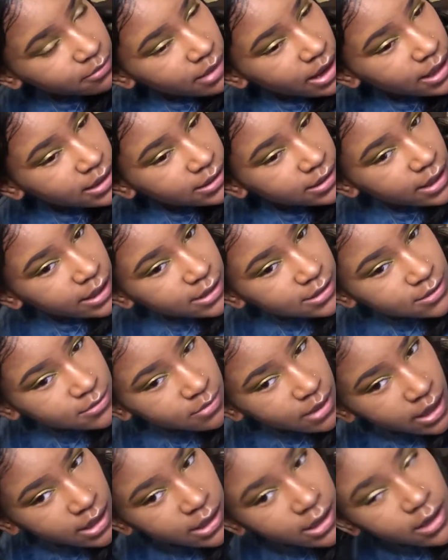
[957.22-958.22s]
by Lay, she
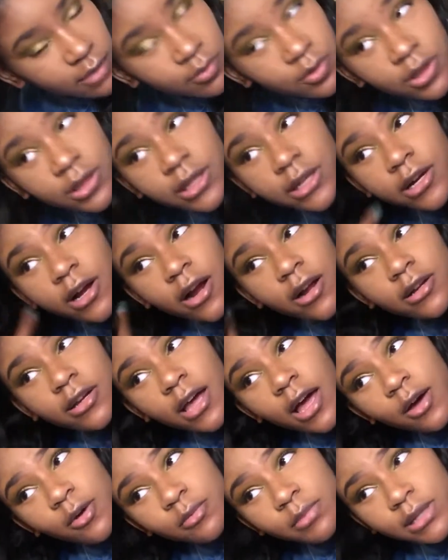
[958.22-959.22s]
made it. I'm gonna link her down